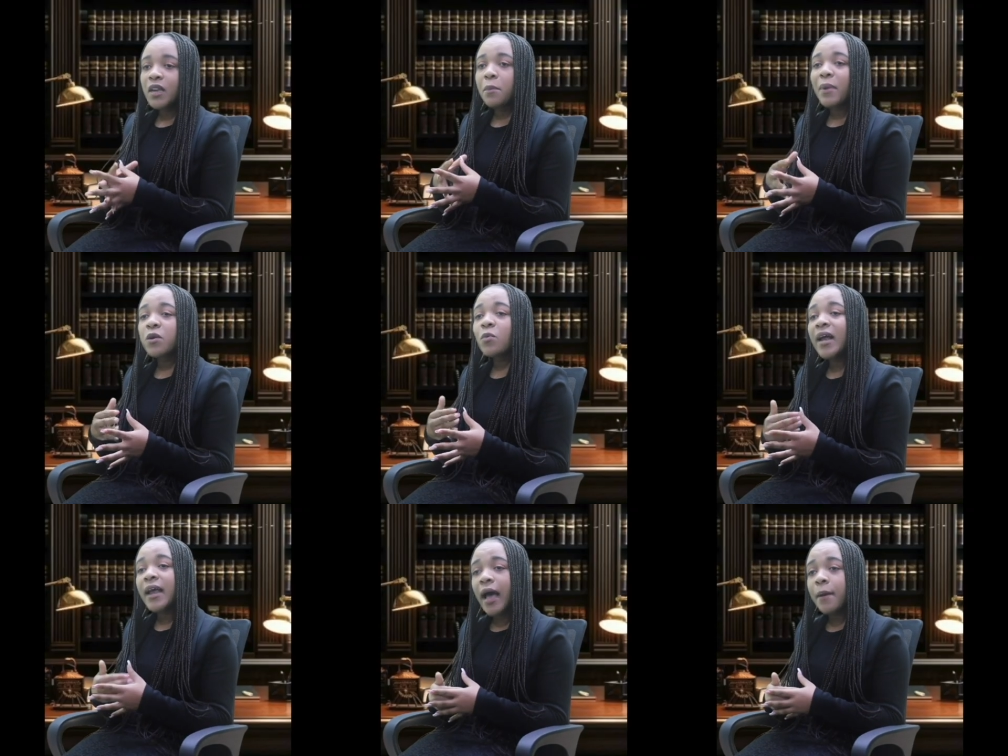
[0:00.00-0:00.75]
But
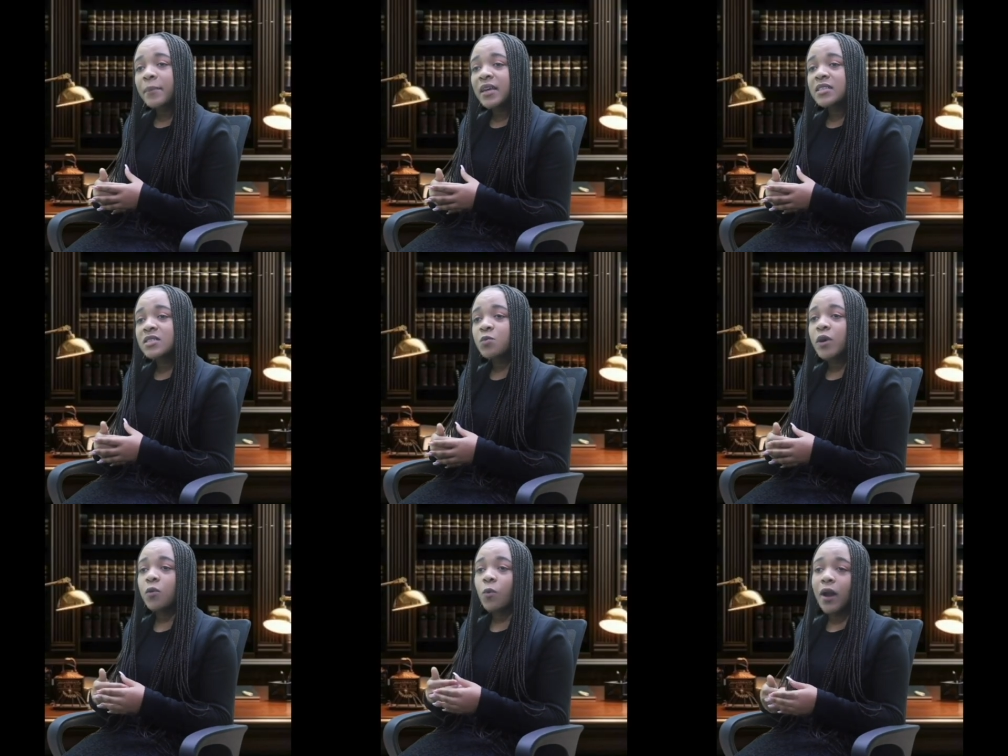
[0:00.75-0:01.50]
what happens
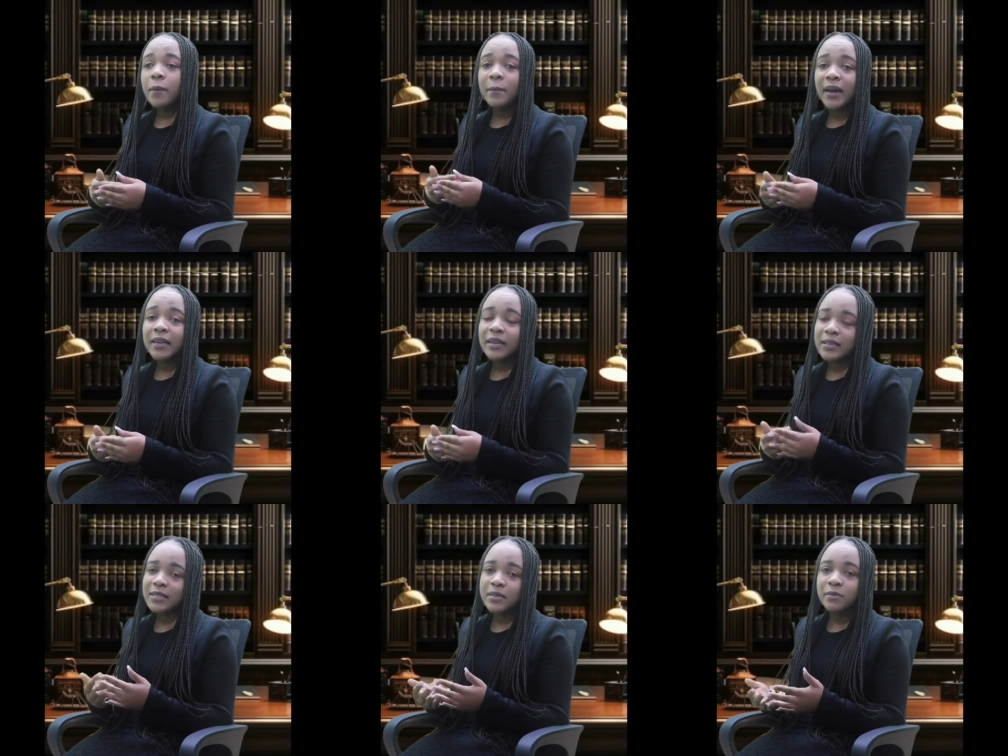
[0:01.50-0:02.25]
when one partner
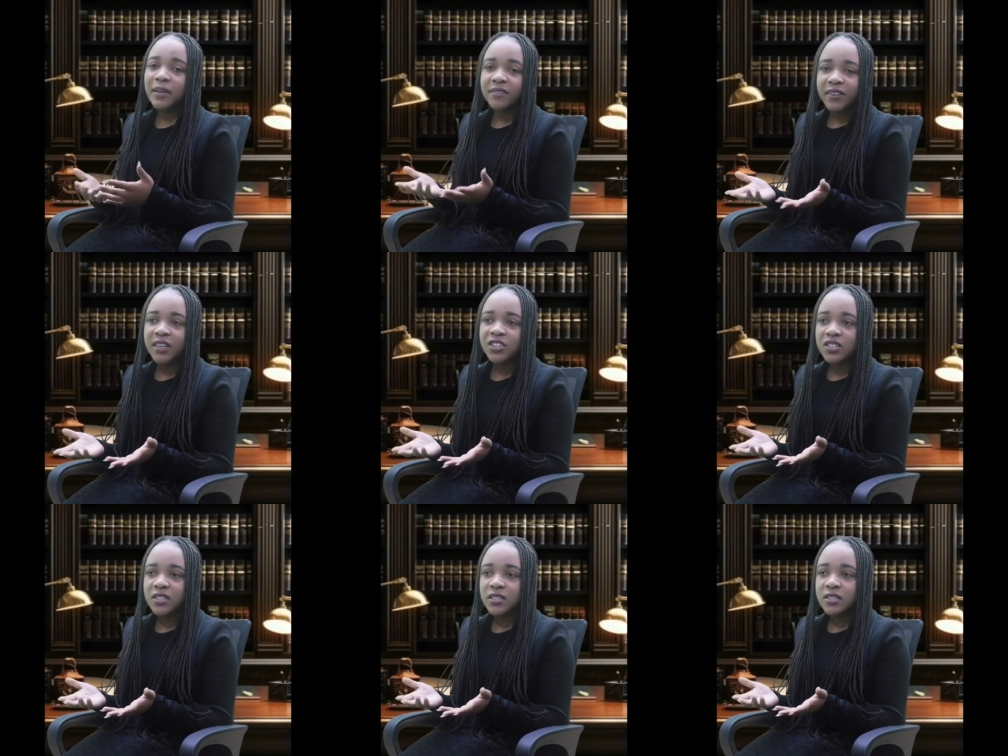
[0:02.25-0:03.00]
simply
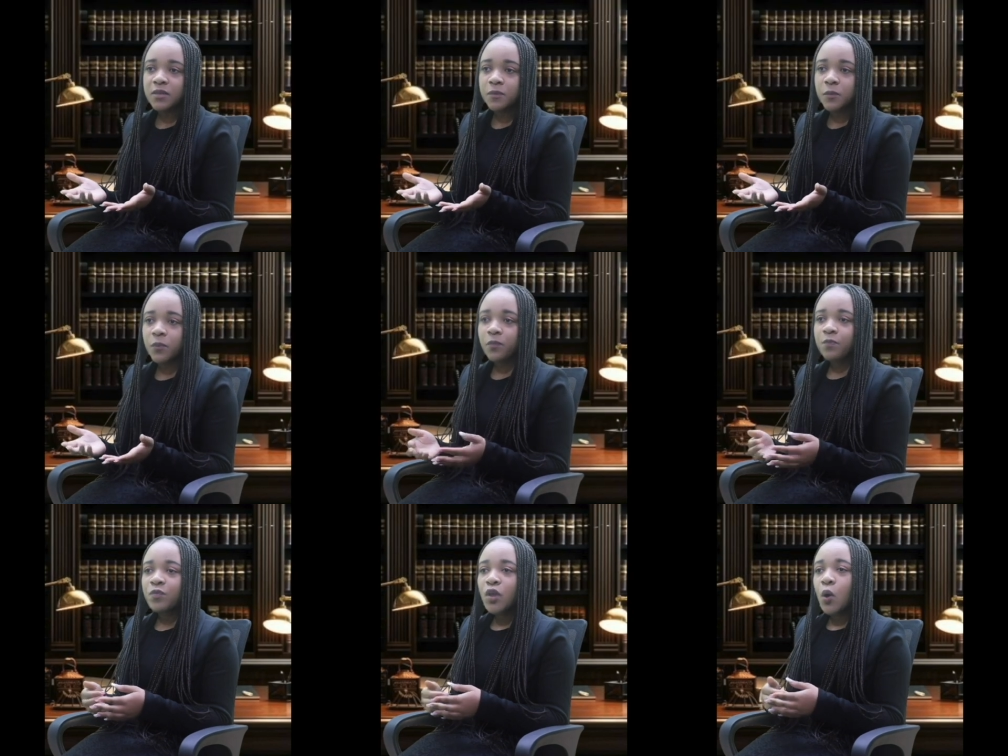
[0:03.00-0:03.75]
vanishes?
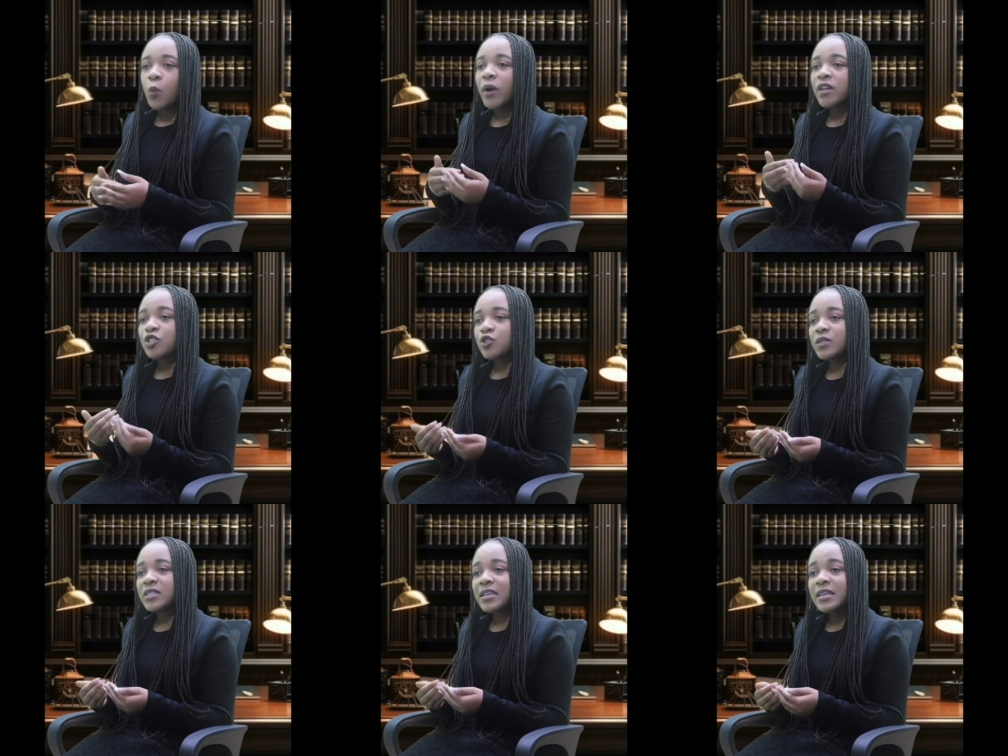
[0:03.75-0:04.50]
When
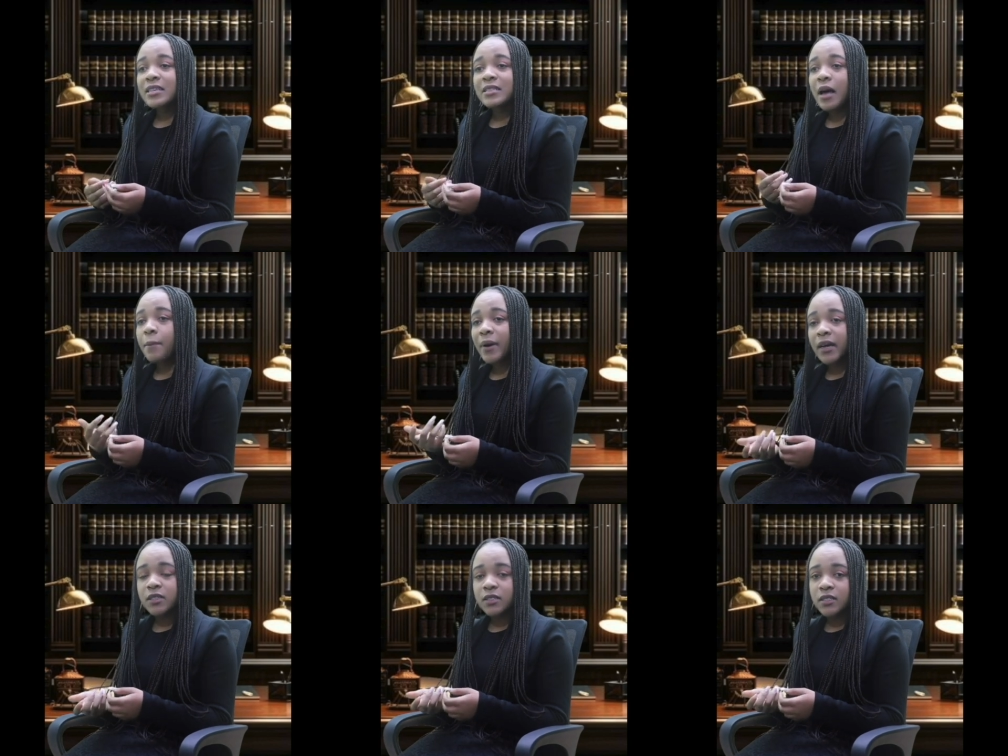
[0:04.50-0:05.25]
duty is
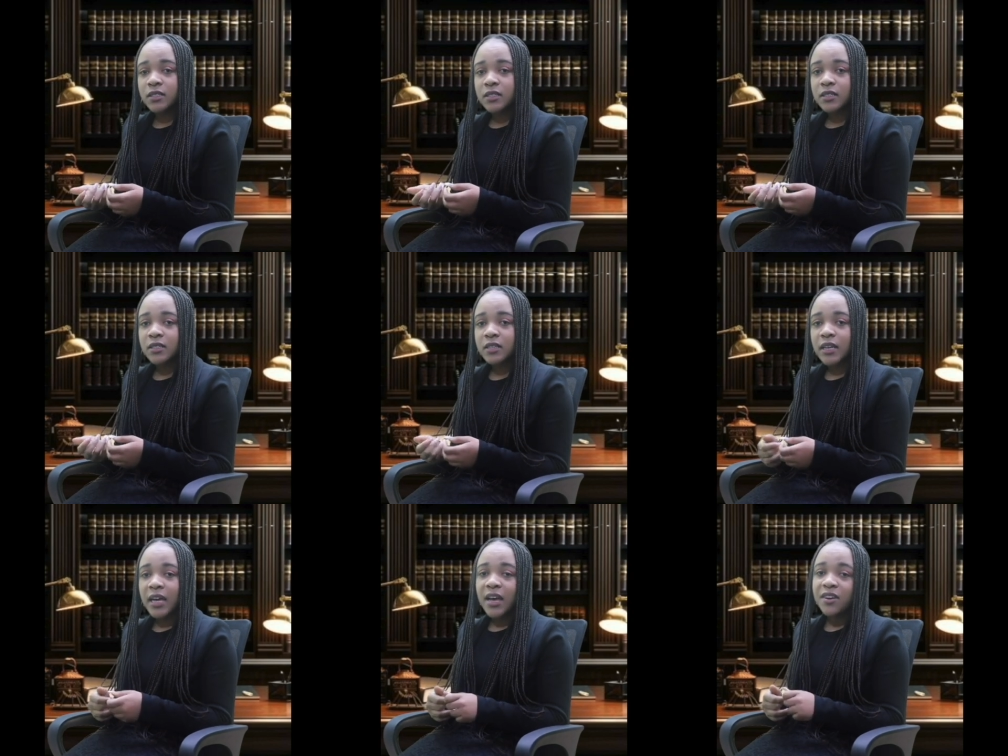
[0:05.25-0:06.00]
abandoned,
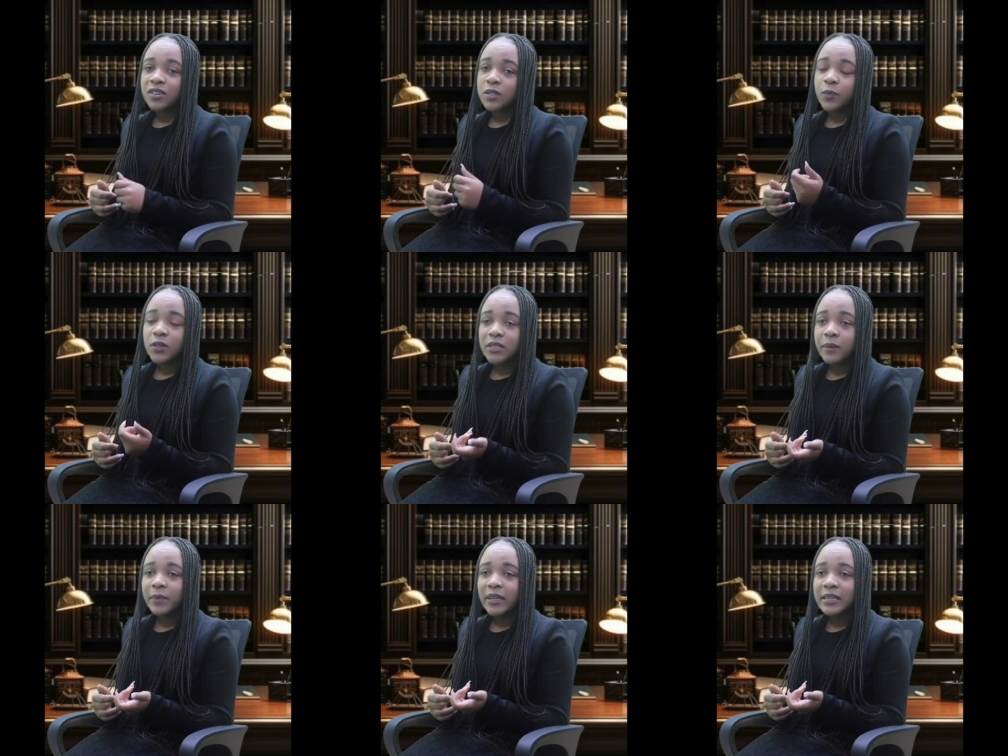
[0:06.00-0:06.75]

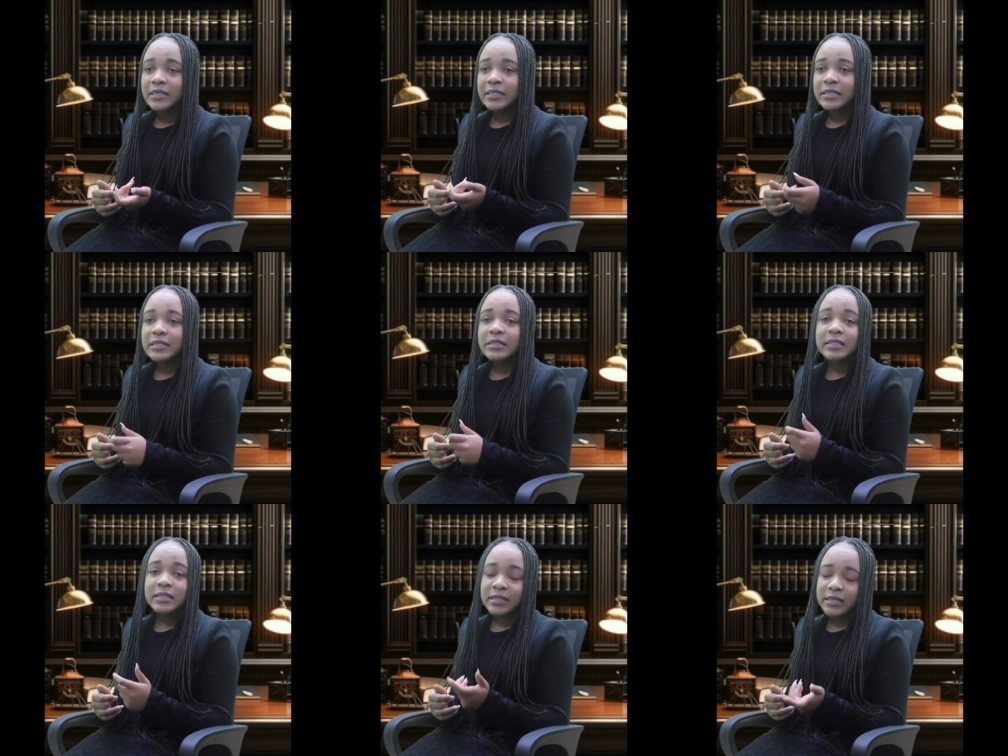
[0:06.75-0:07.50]
responsibility
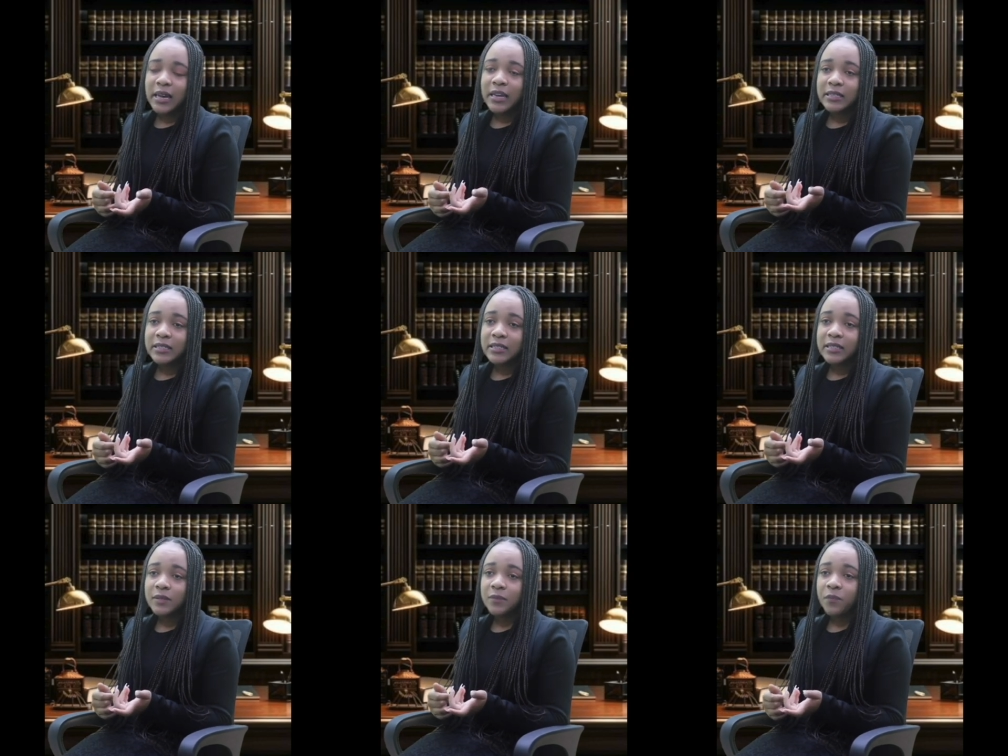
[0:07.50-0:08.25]
discarded,
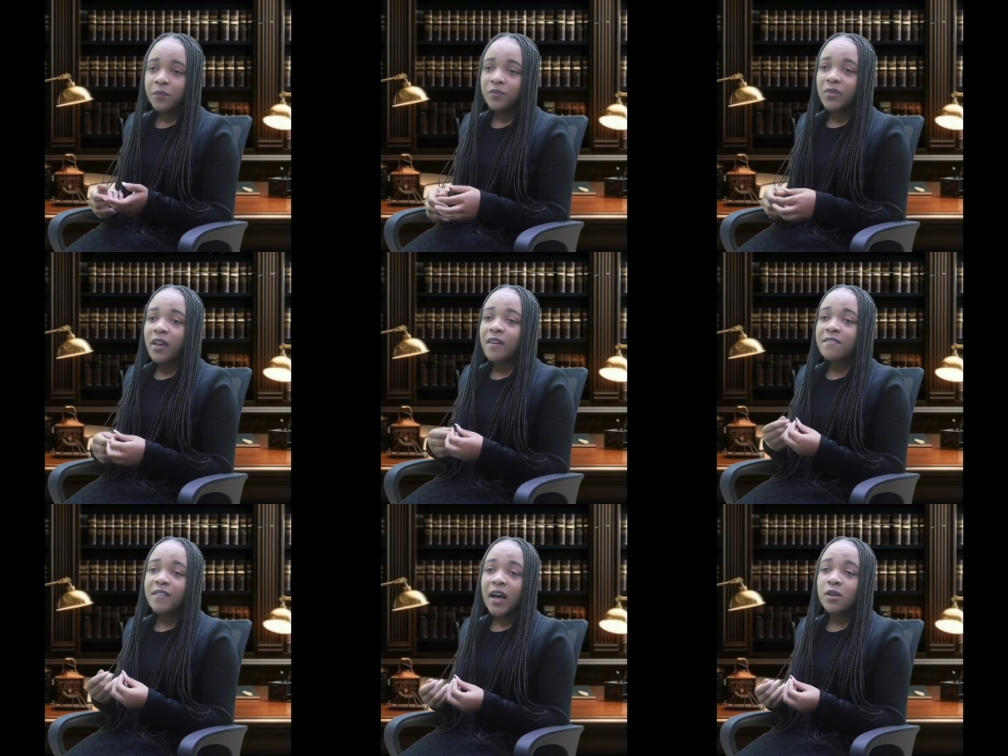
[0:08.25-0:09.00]

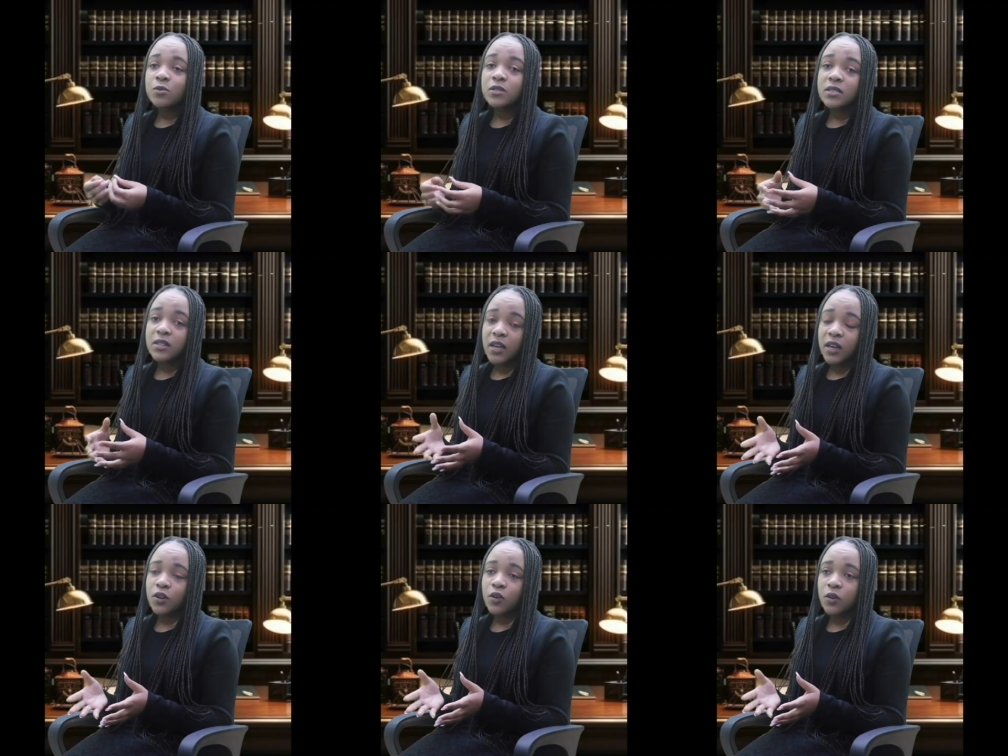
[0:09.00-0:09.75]
vows
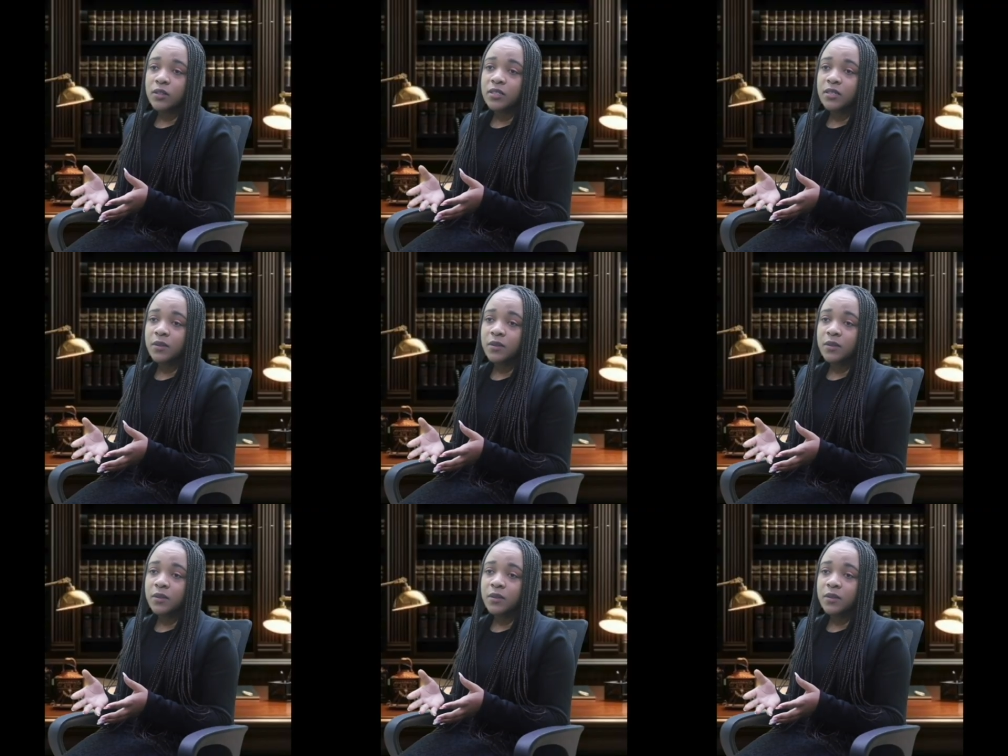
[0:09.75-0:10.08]
ignored.